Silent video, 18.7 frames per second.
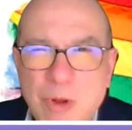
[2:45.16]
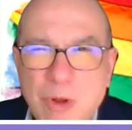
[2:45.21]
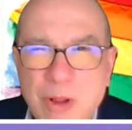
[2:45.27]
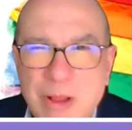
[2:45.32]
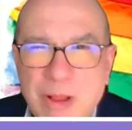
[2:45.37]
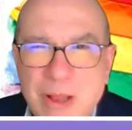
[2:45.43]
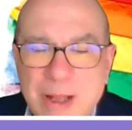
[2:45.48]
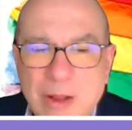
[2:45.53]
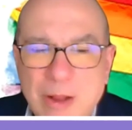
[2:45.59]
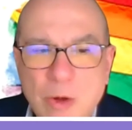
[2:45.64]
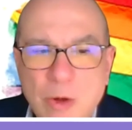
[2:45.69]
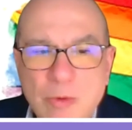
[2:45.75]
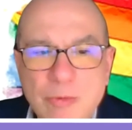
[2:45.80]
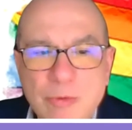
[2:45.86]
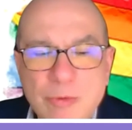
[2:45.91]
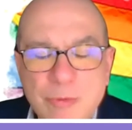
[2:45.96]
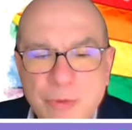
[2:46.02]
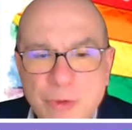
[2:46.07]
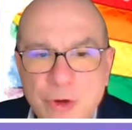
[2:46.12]
little
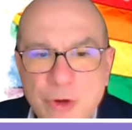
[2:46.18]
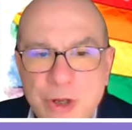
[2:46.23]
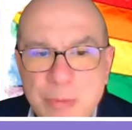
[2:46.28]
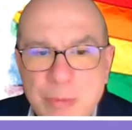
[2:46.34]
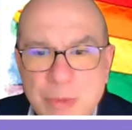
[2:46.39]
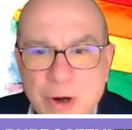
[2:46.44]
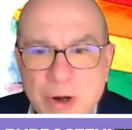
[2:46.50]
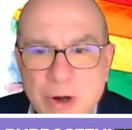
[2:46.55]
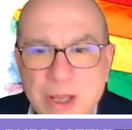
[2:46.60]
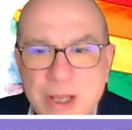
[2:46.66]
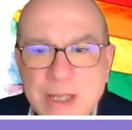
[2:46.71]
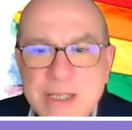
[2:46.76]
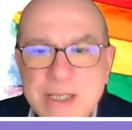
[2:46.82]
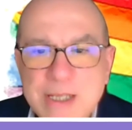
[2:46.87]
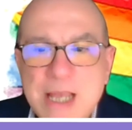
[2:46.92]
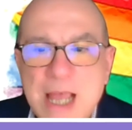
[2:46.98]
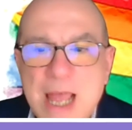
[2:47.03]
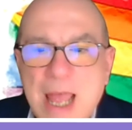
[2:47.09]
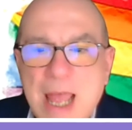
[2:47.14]
over 40
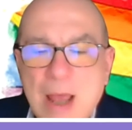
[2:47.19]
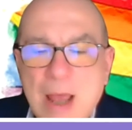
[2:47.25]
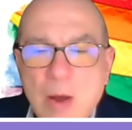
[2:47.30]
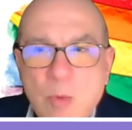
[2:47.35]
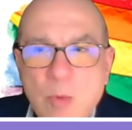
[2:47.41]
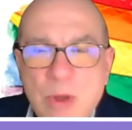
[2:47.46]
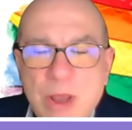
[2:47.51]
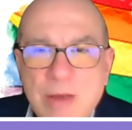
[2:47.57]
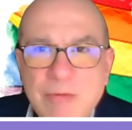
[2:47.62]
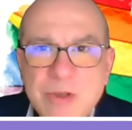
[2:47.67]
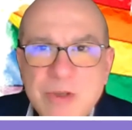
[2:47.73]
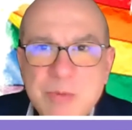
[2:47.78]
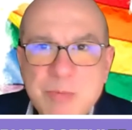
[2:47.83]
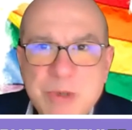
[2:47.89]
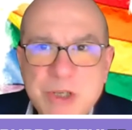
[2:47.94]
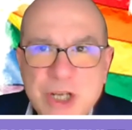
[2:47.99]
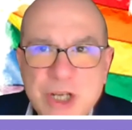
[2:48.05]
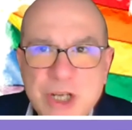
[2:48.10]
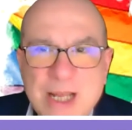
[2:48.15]
markets. We have a
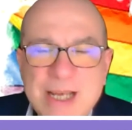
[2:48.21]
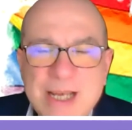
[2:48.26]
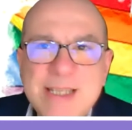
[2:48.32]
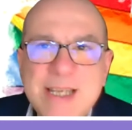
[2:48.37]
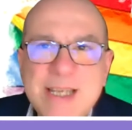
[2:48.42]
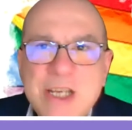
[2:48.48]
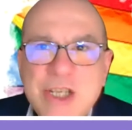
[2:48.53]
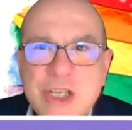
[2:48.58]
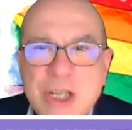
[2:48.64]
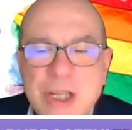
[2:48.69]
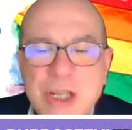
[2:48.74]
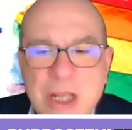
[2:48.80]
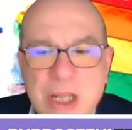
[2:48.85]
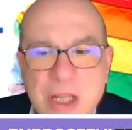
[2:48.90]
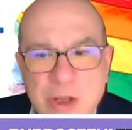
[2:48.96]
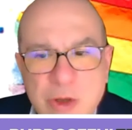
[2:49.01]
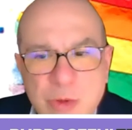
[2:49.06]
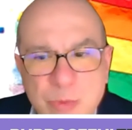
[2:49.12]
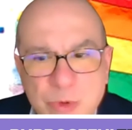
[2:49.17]
specialization
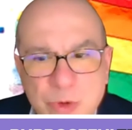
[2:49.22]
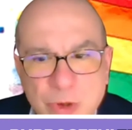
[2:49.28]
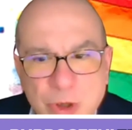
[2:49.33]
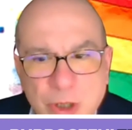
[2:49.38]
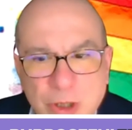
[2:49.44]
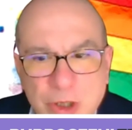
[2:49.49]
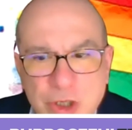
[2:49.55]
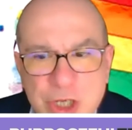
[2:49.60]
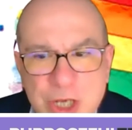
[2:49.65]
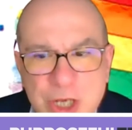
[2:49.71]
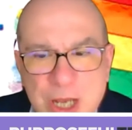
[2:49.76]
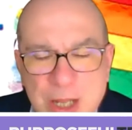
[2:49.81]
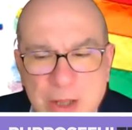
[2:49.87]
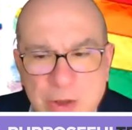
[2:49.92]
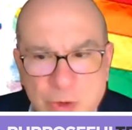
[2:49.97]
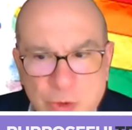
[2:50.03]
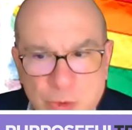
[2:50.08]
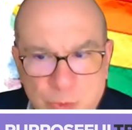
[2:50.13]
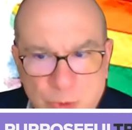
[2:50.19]
in immunology
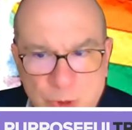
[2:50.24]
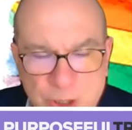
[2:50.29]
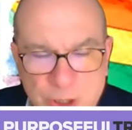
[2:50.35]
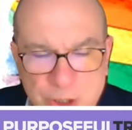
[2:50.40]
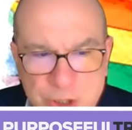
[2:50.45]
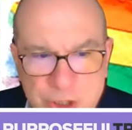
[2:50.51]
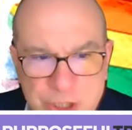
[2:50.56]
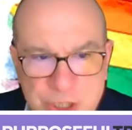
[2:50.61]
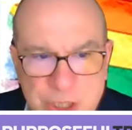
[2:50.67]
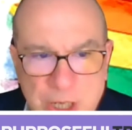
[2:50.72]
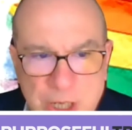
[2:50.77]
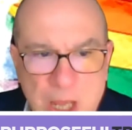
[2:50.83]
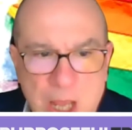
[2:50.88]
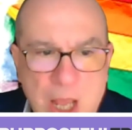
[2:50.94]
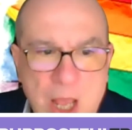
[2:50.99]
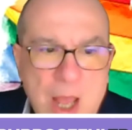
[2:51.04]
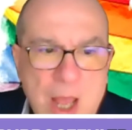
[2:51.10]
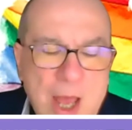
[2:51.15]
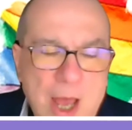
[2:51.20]
and neurology,
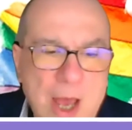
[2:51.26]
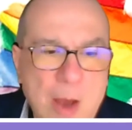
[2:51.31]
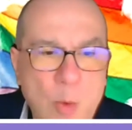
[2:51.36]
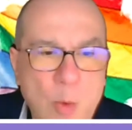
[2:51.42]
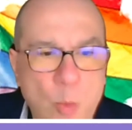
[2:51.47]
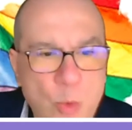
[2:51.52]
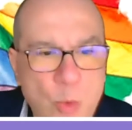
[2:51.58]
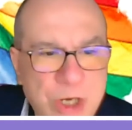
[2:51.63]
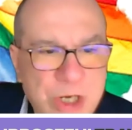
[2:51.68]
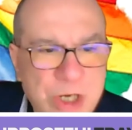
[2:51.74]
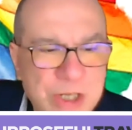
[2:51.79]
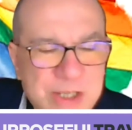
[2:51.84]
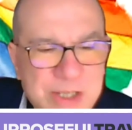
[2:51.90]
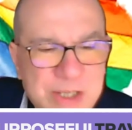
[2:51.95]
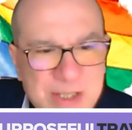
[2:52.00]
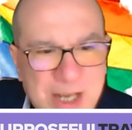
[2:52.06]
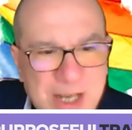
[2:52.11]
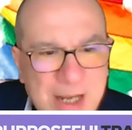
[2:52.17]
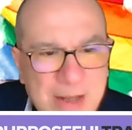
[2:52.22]
with a
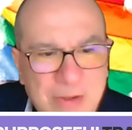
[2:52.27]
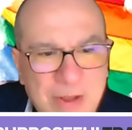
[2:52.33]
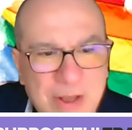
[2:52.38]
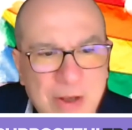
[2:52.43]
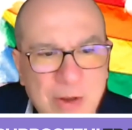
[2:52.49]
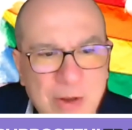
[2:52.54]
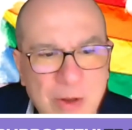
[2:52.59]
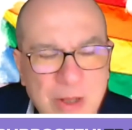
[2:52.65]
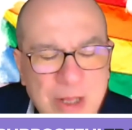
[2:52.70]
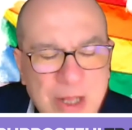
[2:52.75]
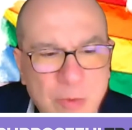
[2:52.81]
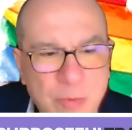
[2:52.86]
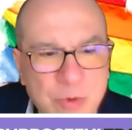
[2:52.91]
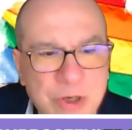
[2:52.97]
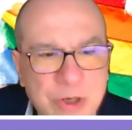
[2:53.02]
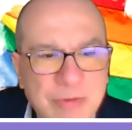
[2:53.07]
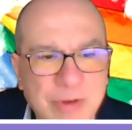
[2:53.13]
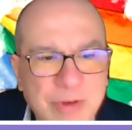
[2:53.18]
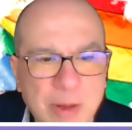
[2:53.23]
sighting that
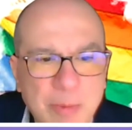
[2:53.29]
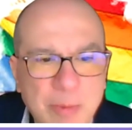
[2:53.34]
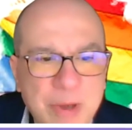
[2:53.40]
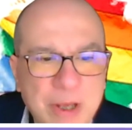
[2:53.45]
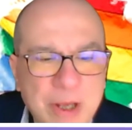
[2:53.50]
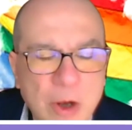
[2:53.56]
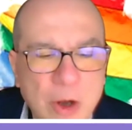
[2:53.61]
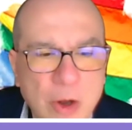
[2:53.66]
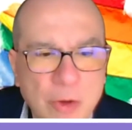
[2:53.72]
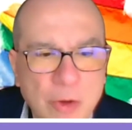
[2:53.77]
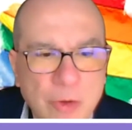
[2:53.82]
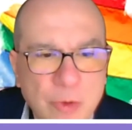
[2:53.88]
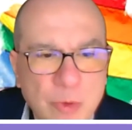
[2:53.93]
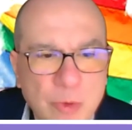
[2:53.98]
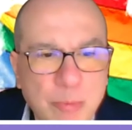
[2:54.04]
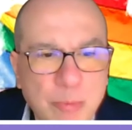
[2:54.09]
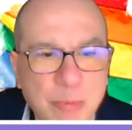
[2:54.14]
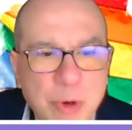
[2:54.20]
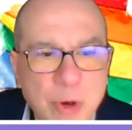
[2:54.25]
we're developing on
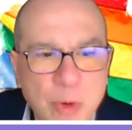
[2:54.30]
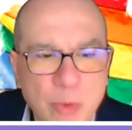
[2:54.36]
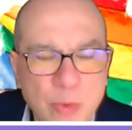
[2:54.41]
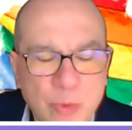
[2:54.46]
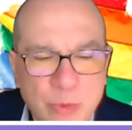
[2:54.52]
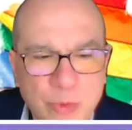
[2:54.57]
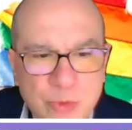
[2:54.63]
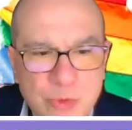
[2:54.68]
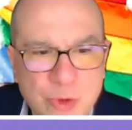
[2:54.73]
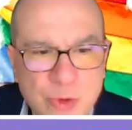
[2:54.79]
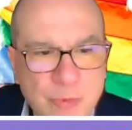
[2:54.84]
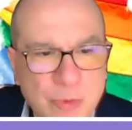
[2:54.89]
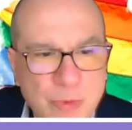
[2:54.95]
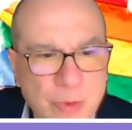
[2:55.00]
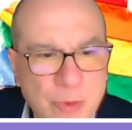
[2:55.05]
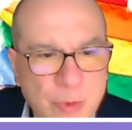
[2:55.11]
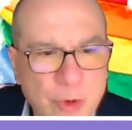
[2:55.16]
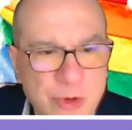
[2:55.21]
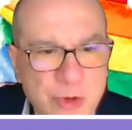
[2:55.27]
bones
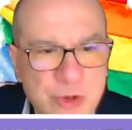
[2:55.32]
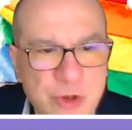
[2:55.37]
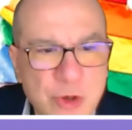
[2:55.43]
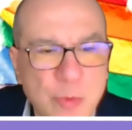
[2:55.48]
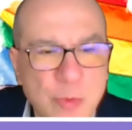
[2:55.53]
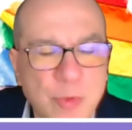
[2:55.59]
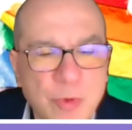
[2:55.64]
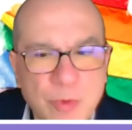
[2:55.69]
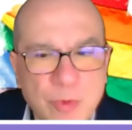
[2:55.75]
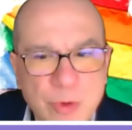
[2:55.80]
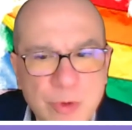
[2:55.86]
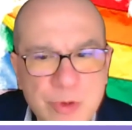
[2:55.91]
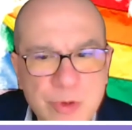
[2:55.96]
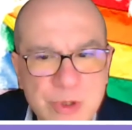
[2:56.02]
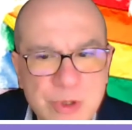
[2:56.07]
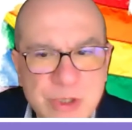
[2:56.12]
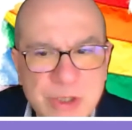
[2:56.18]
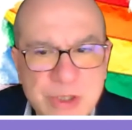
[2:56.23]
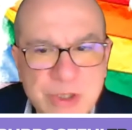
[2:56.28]
or
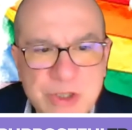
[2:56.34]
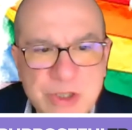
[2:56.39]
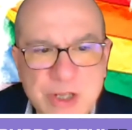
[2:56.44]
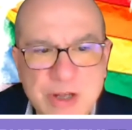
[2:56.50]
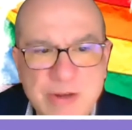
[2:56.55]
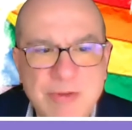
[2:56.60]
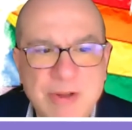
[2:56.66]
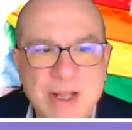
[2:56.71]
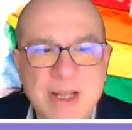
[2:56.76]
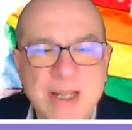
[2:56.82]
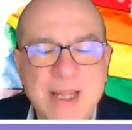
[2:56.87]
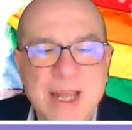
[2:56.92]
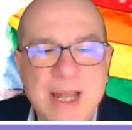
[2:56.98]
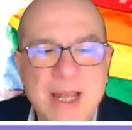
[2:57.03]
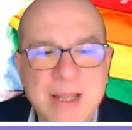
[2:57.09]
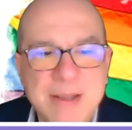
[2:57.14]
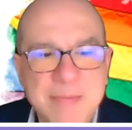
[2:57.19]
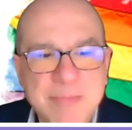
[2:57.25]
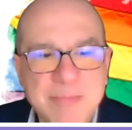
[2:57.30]
osteoporosis and stuff like
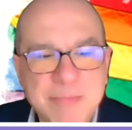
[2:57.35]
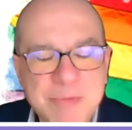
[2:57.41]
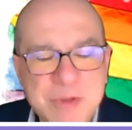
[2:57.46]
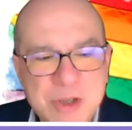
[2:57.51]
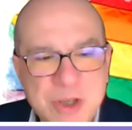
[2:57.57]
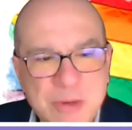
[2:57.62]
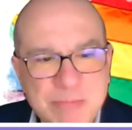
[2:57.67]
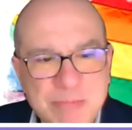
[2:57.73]
that. So